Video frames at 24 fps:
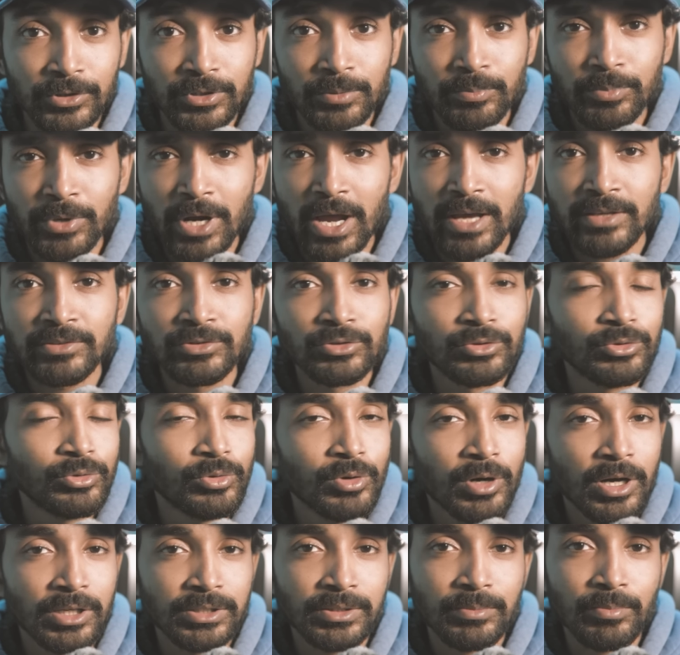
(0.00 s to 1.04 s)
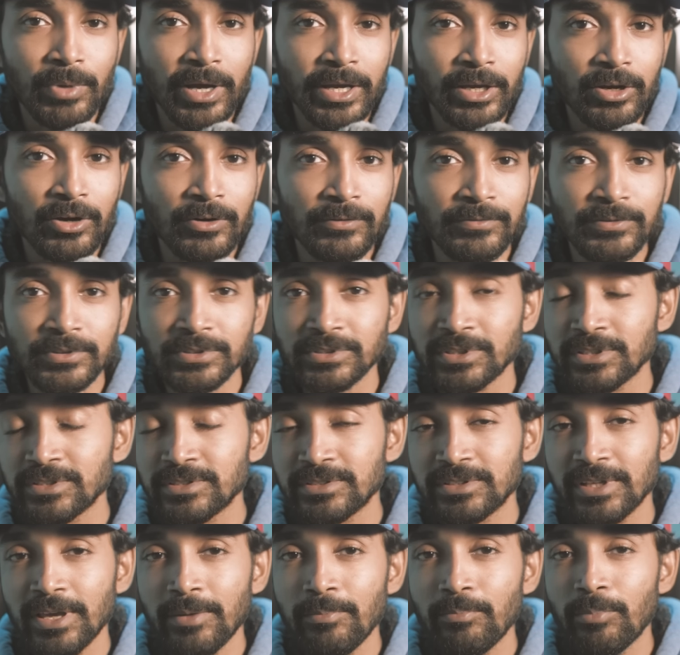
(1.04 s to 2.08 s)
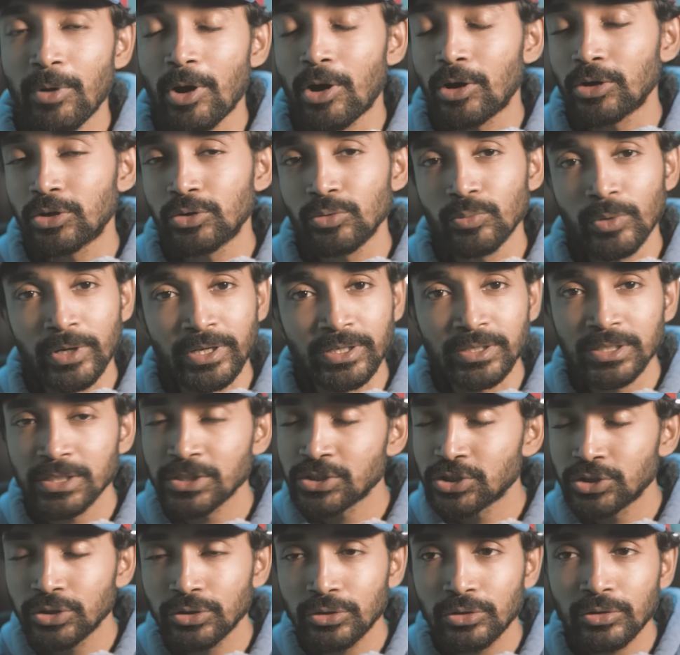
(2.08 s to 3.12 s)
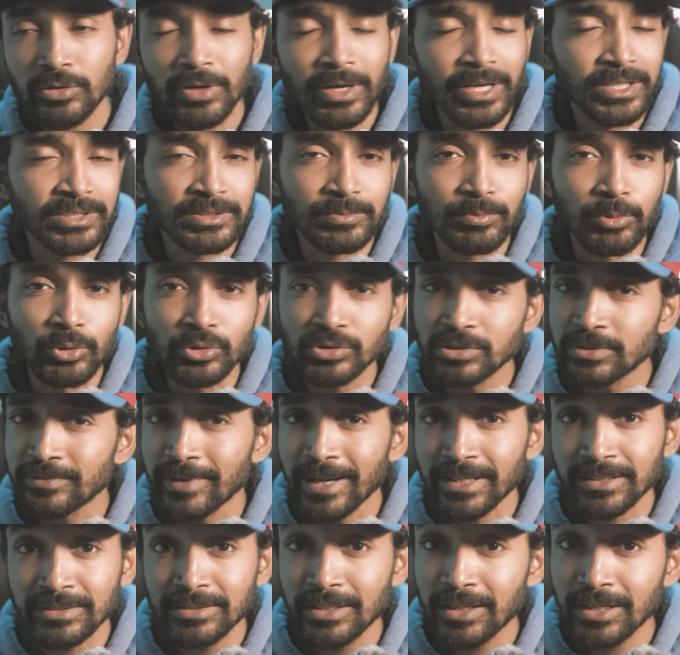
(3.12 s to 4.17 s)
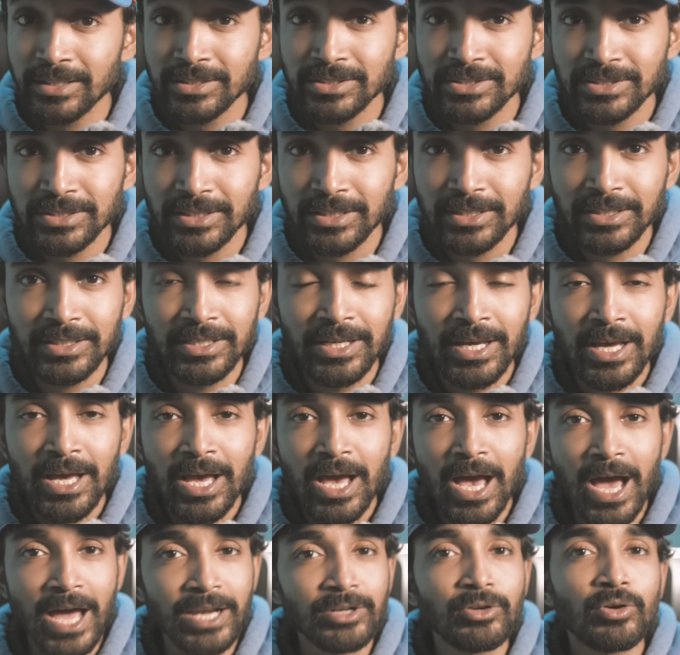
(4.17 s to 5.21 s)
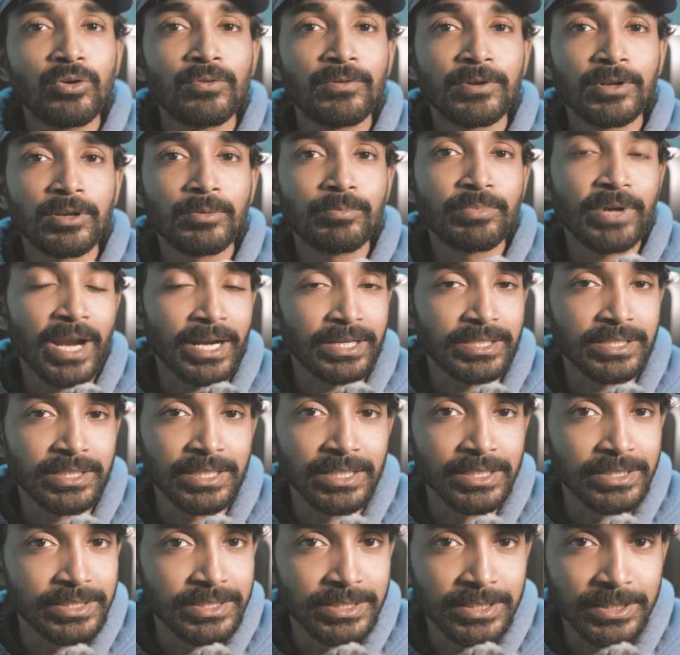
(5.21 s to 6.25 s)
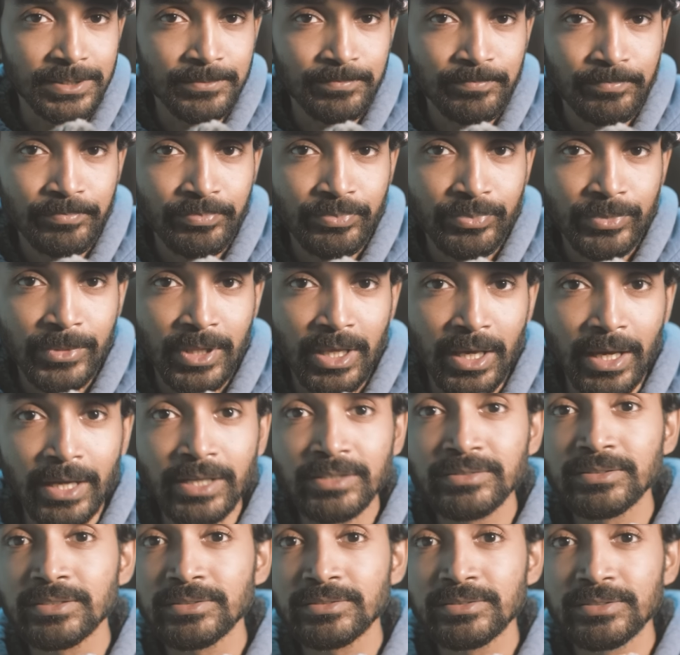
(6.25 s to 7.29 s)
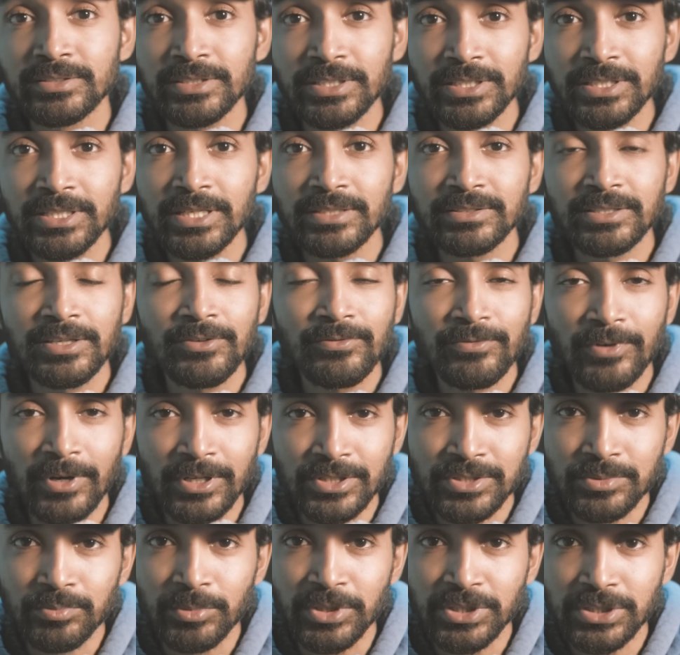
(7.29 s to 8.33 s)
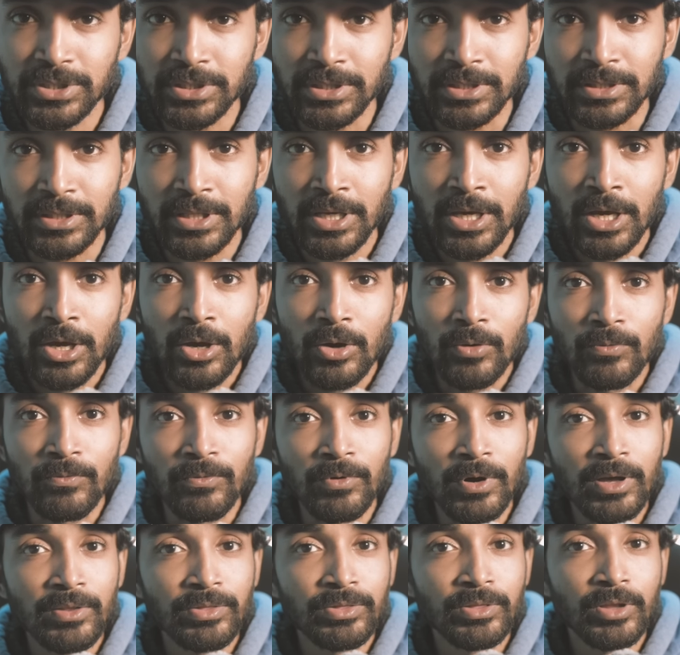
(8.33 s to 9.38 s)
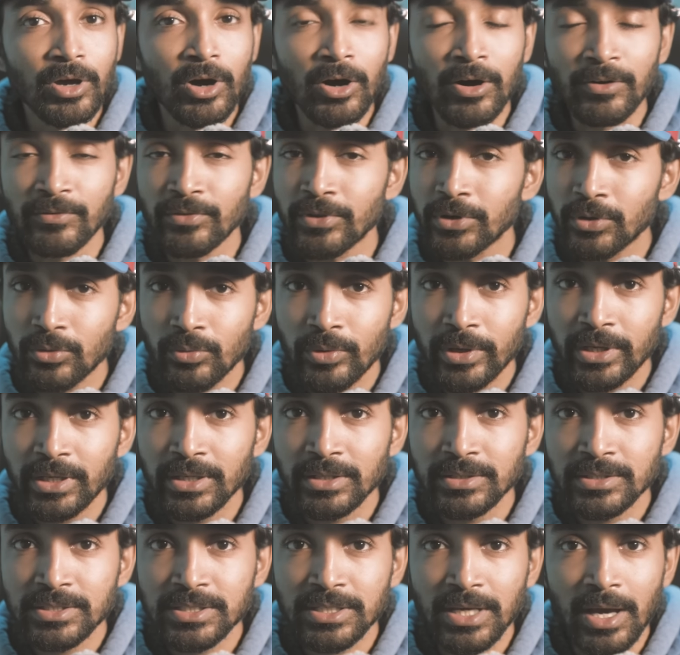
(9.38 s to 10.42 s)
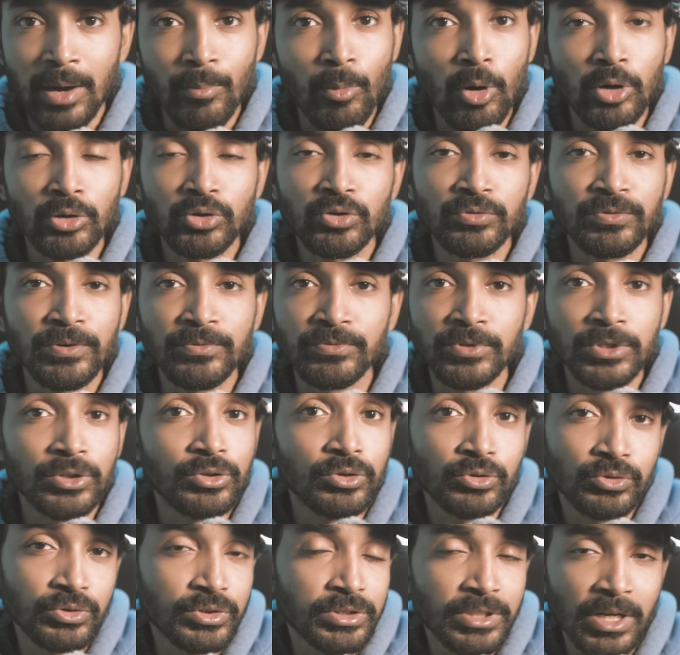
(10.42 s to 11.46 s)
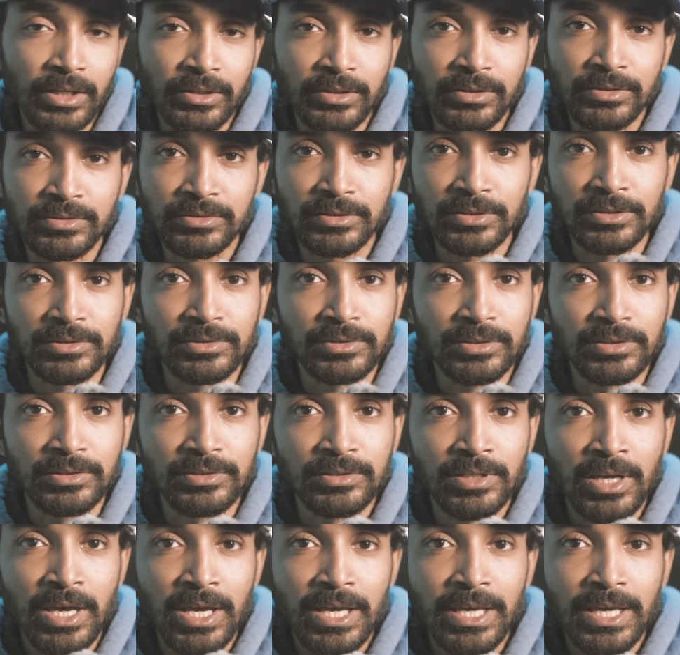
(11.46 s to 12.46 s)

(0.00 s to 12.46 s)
the price, no other bike offers the same power to weight ratio, explosive acceleration, and overall practicality. It's a seriously fast machine, one of the quickest among 250 to 300 cc's